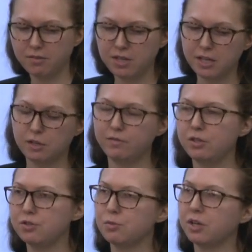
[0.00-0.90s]
of the
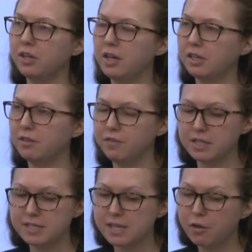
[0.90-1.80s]
interviews were conducted via
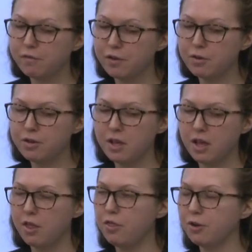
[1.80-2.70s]
cell phone
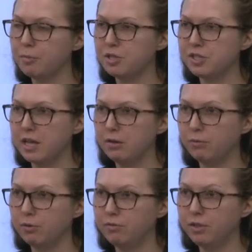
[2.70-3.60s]
and thirty percent
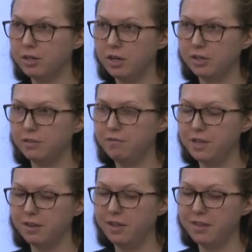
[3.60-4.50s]
were conducted
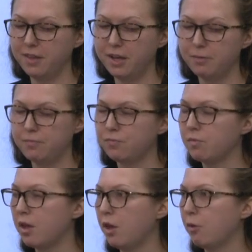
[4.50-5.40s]
via landline.
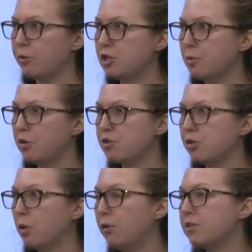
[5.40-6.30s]
We spoke
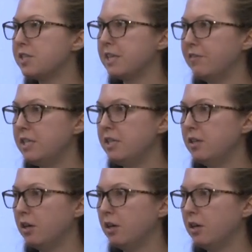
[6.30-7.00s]
to over seventeen